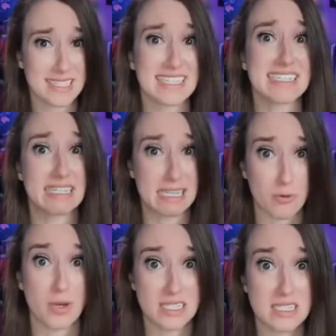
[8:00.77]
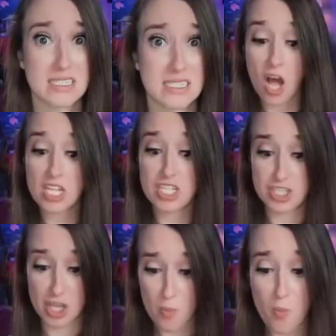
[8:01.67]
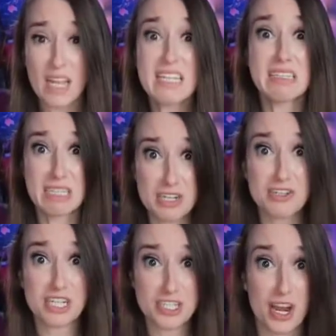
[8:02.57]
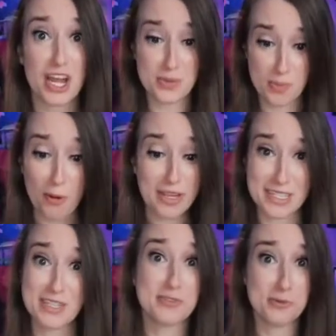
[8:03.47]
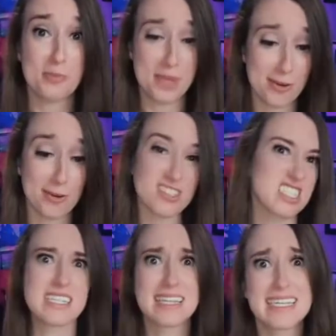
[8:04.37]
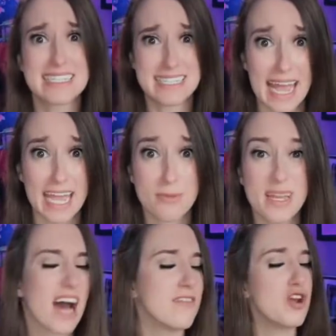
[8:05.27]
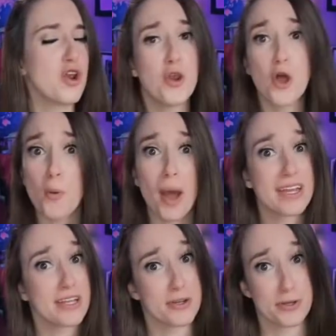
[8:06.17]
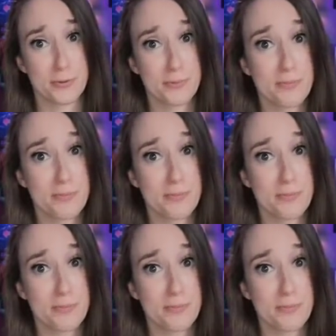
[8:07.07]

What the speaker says: poisonous liquids. Someone literally tried to poison the school mean girls, and to this day, we have no idea who.